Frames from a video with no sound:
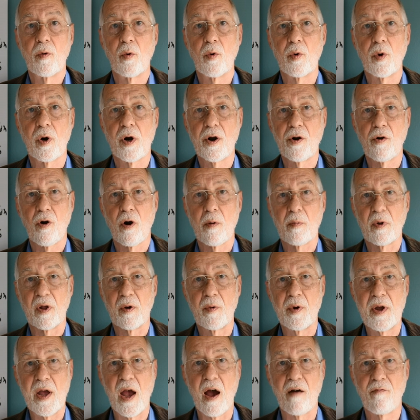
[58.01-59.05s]
where normally
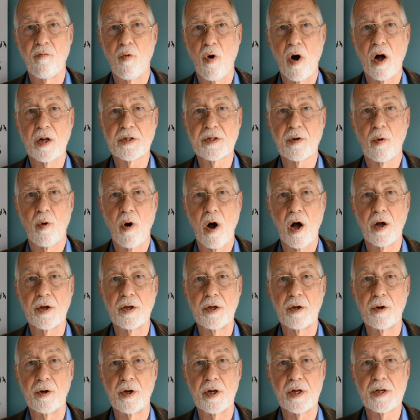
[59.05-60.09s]
we have wall-to-wall
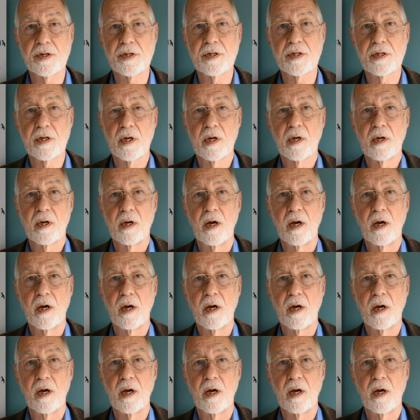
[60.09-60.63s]
units,